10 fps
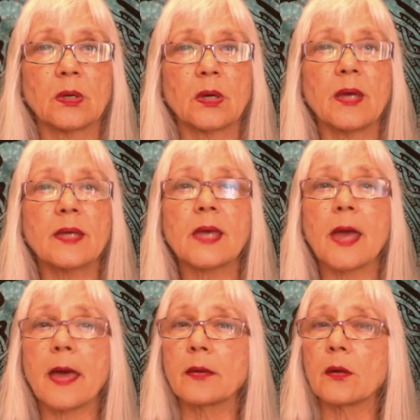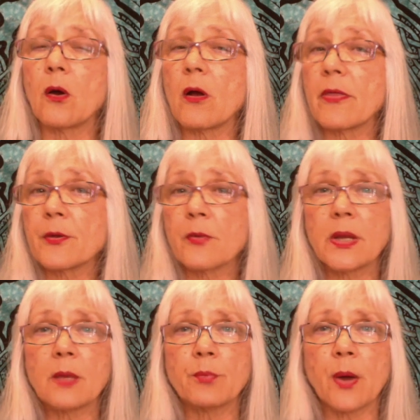Again, are there
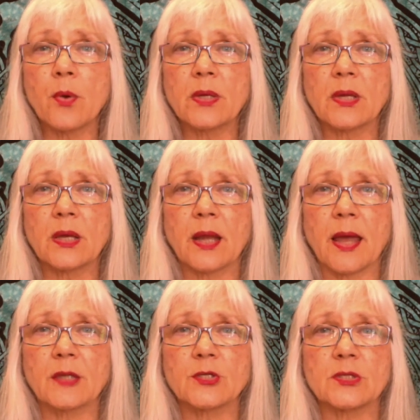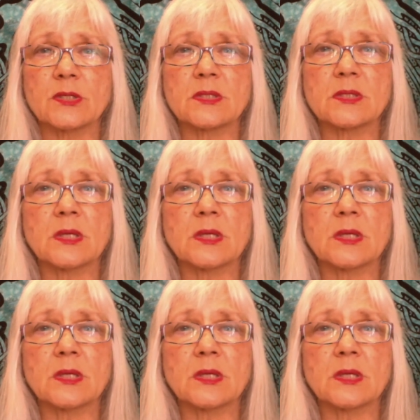any broken connections?